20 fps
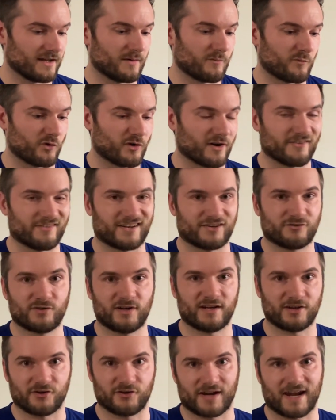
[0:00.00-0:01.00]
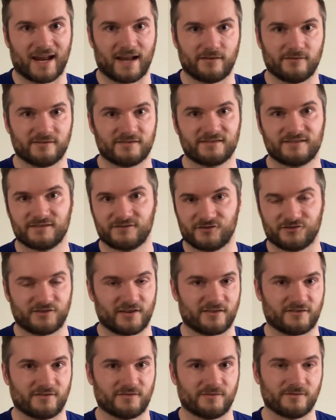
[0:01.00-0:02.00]
Whereas like training your calves just
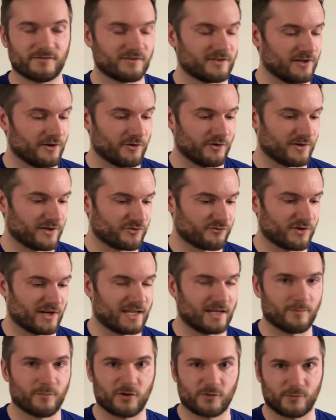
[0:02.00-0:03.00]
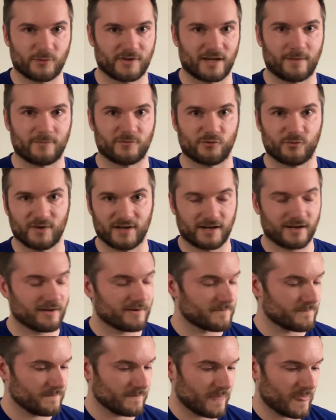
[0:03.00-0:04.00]
doesn't, you can train them multiple times a week.
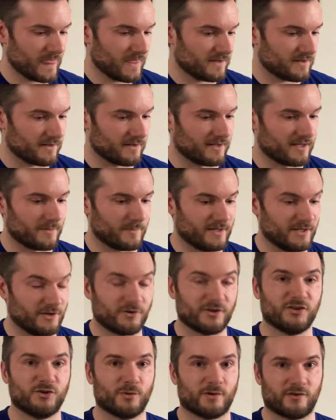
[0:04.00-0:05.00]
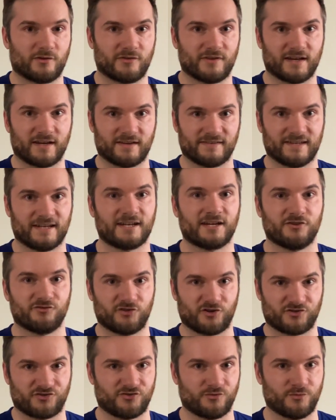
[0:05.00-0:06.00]
And you can do other things in
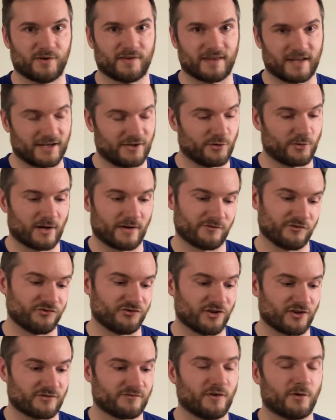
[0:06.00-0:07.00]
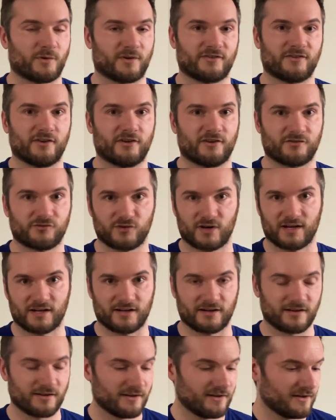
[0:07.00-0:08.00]
conjunction with that. You don't have to just focus on training
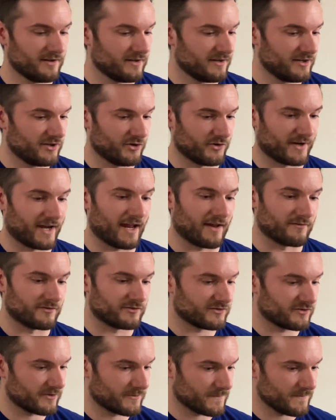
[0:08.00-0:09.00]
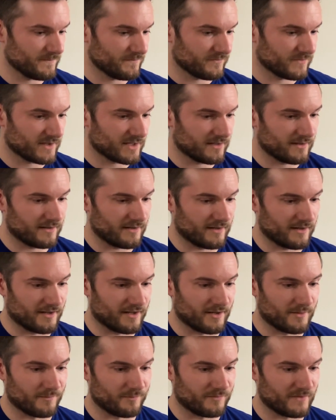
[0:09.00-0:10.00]
your calves.
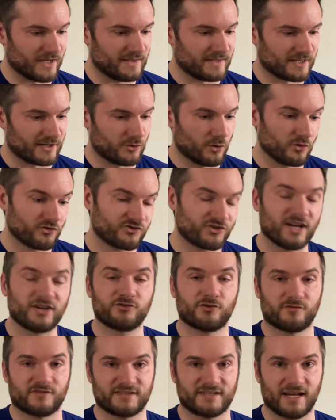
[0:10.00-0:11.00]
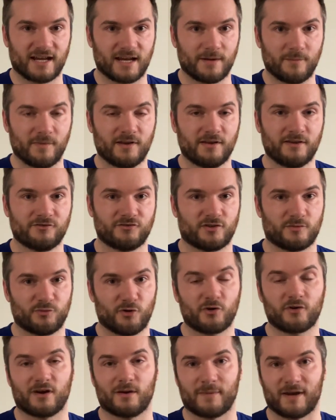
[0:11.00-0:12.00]
And then goals change over time, so the
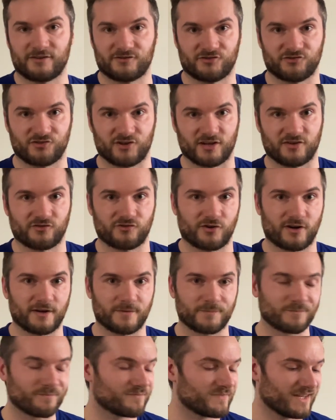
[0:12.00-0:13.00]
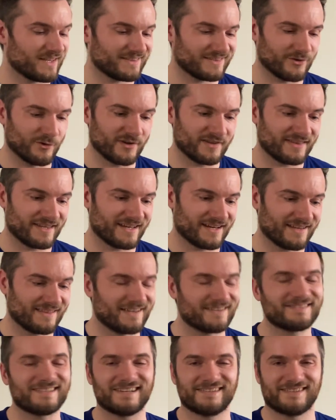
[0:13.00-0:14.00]
program has to change, right? The only thing that
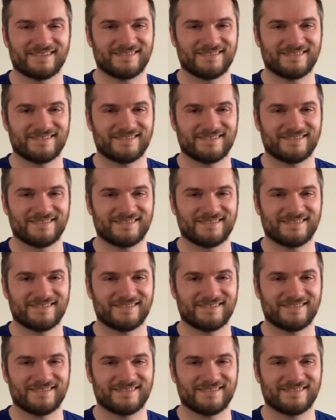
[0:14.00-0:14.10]
stays the